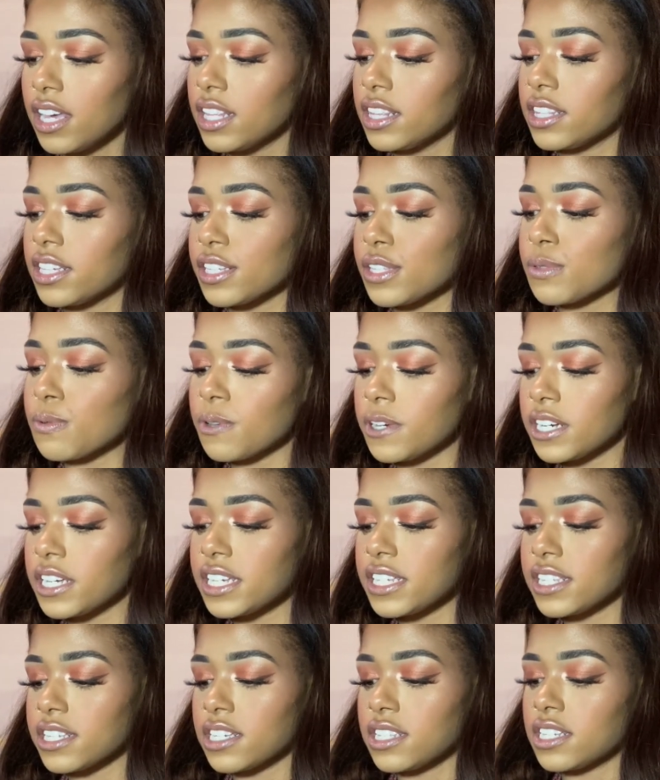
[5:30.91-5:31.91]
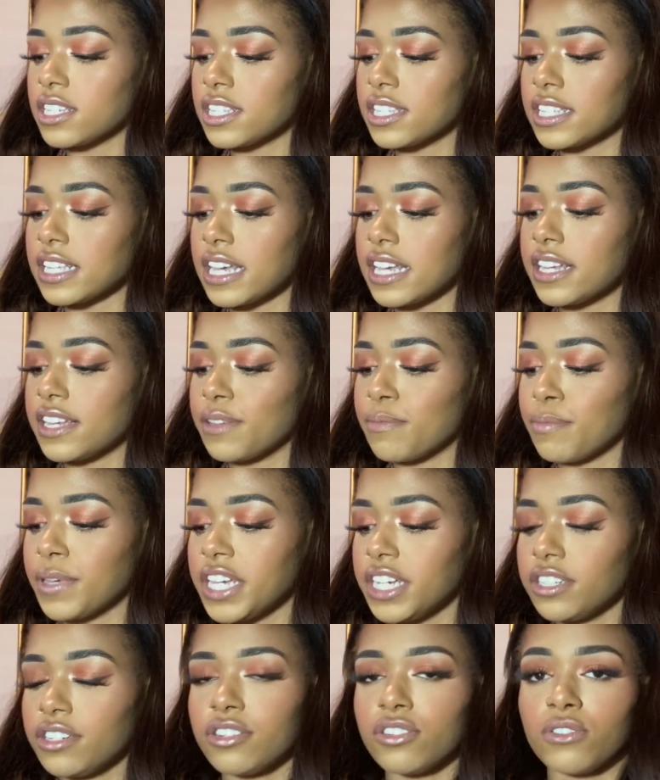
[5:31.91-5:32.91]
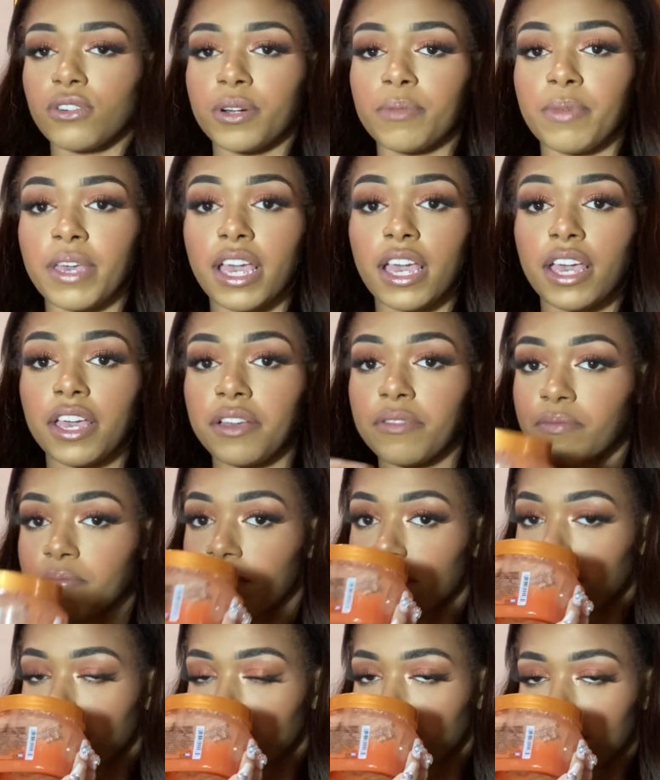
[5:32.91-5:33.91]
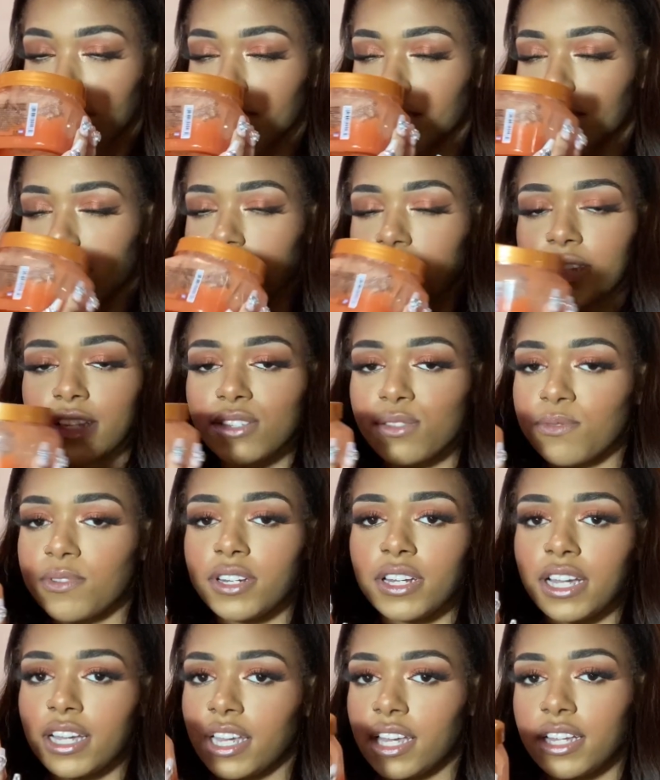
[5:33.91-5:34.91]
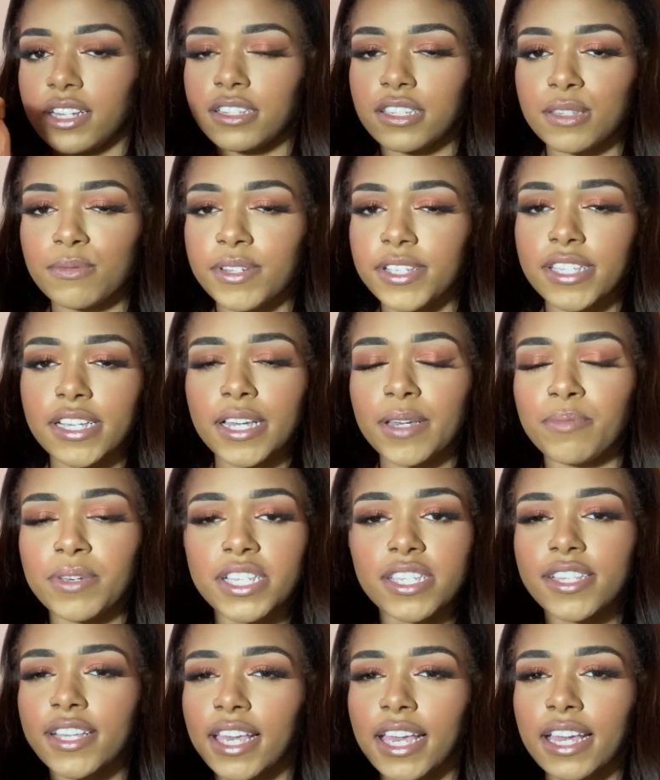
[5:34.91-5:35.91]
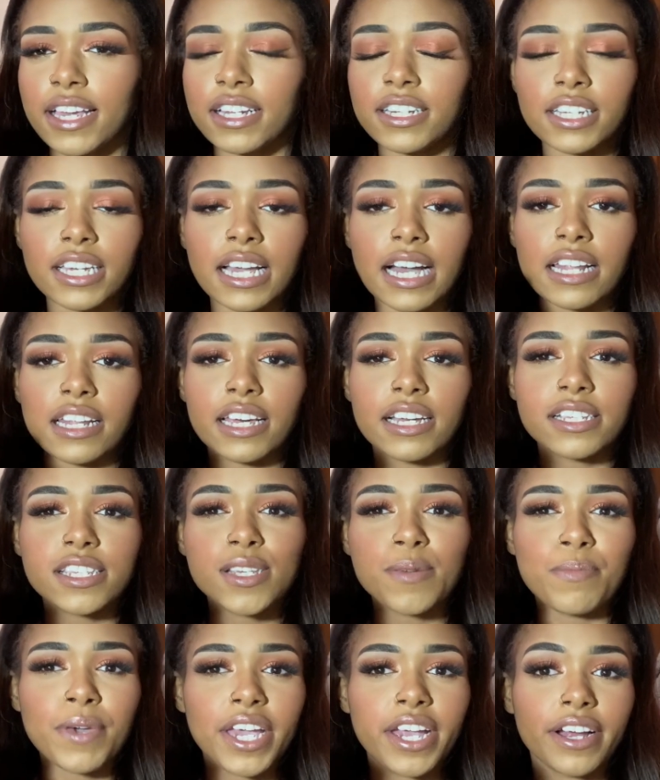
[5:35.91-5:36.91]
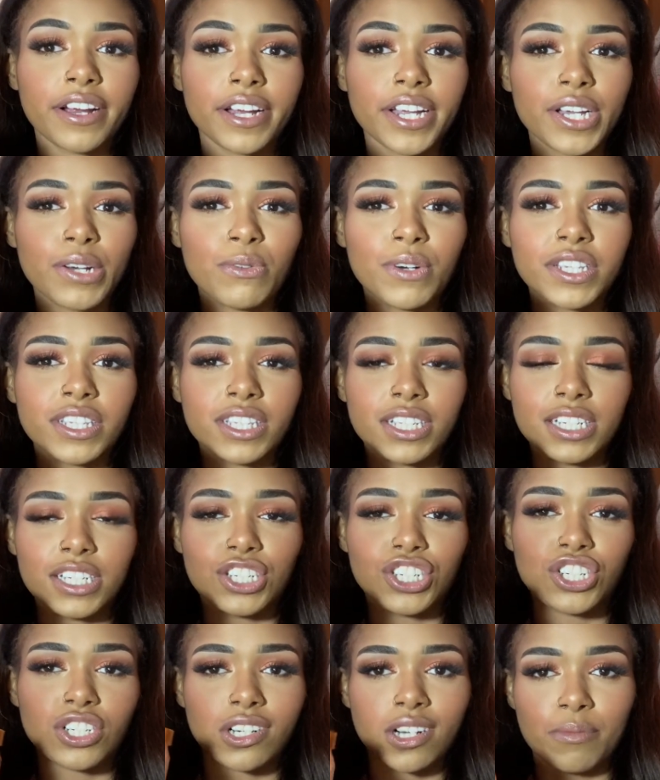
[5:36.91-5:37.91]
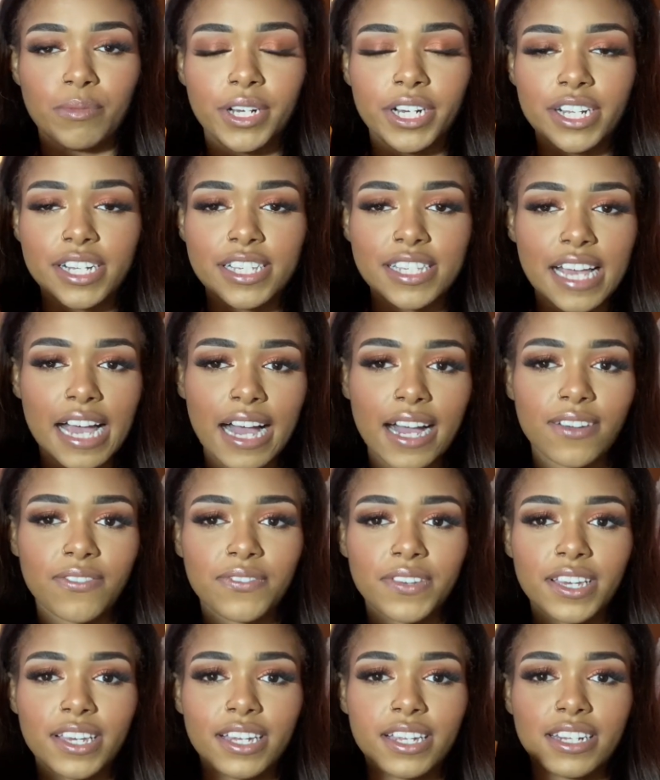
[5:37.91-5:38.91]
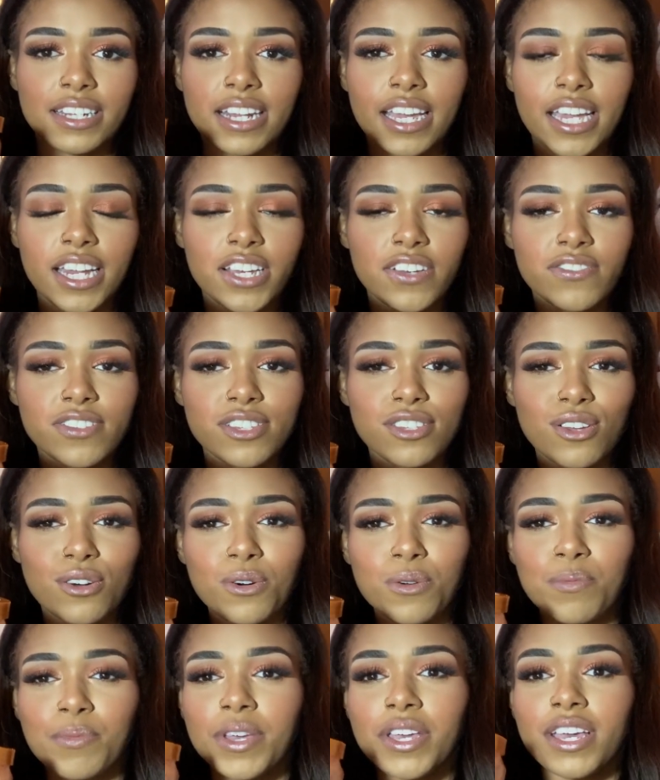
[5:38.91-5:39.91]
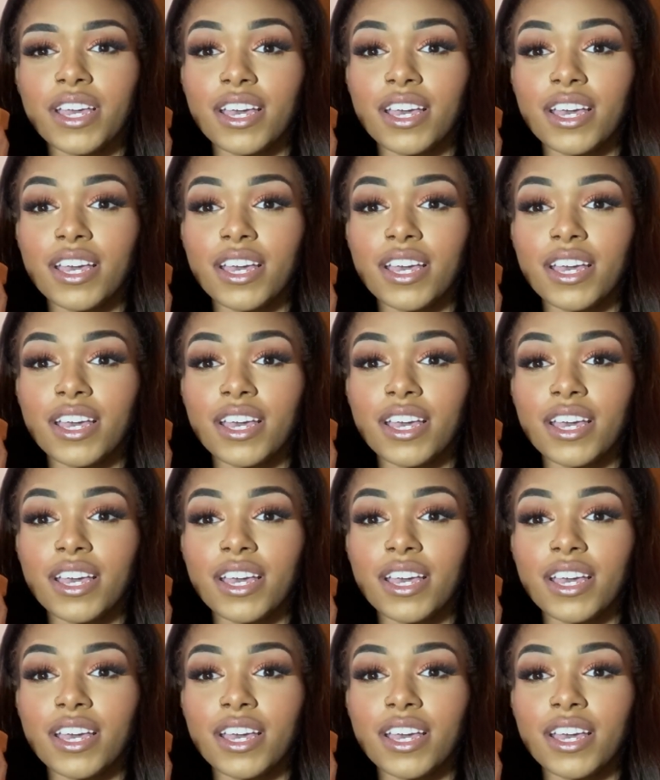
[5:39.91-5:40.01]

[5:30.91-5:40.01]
This one is in the scent Peach Sorbet. This one, again, smells like a piece of candy. I like to pair it with the Strawberry Taffy Native Soap.